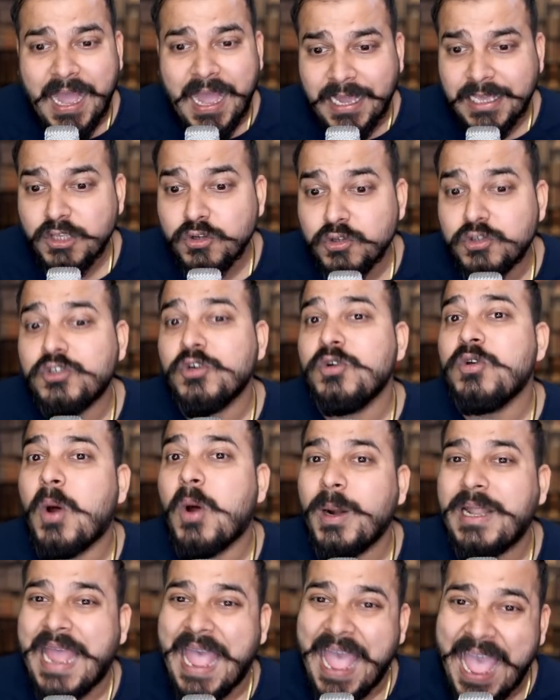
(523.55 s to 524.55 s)
I used to
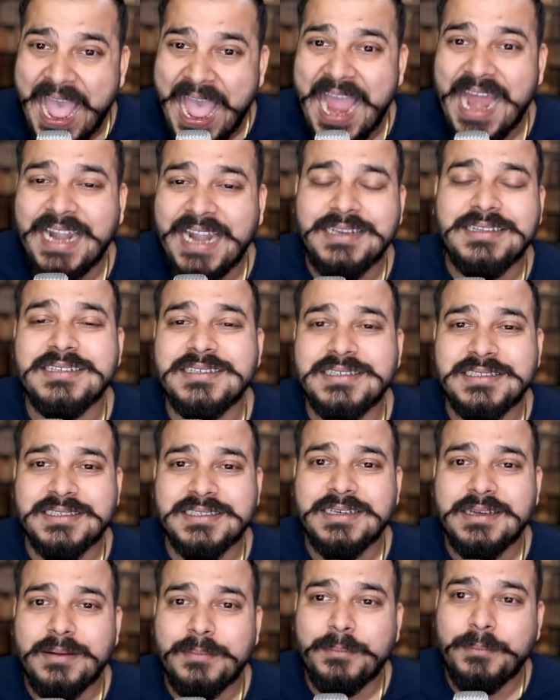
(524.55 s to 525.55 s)
not add
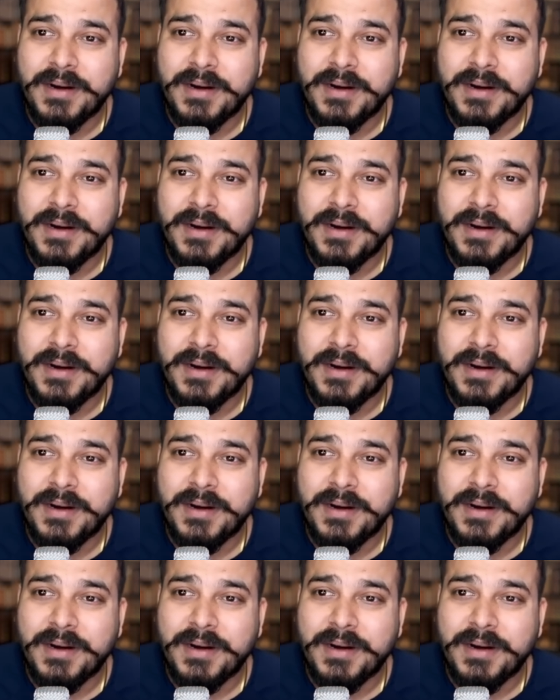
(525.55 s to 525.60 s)
this,